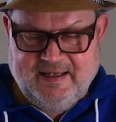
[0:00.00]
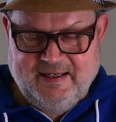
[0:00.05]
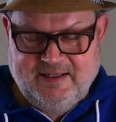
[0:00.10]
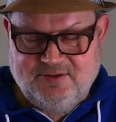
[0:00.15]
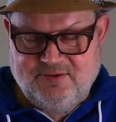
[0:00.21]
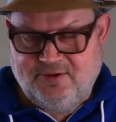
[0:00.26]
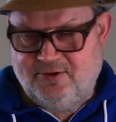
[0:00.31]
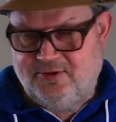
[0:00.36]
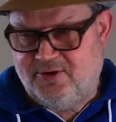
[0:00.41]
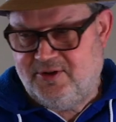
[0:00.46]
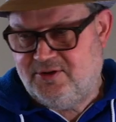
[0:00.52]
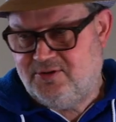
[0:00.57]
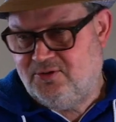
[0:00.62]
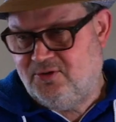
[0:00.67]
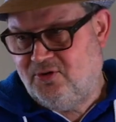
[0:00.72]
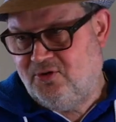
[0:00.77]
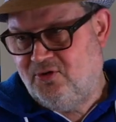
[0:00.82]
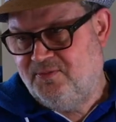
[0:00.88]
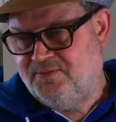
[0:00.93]
into
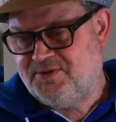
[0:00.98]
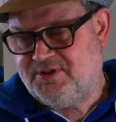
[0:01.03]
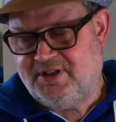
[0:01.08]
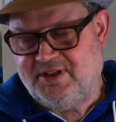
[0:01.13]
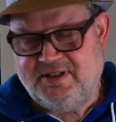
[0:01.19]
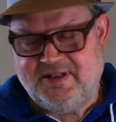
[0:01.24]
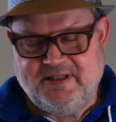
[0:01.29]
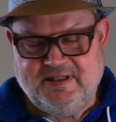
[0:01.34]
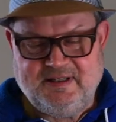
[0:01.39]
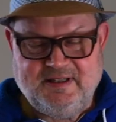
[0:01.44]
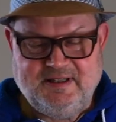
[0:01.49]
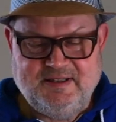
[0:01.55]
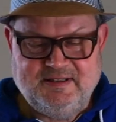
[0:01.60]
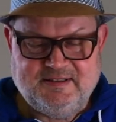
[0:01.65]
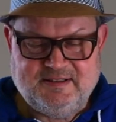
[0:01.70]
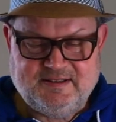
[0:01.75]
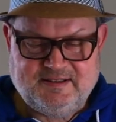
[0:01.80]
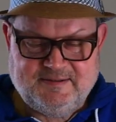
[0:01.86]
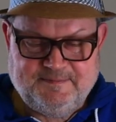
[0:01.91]
32 ohms, and that
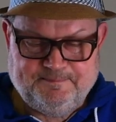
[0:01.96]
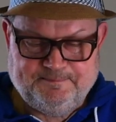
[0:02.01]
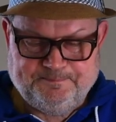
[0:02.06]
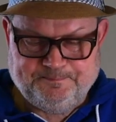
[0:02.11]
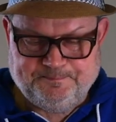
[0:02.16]
is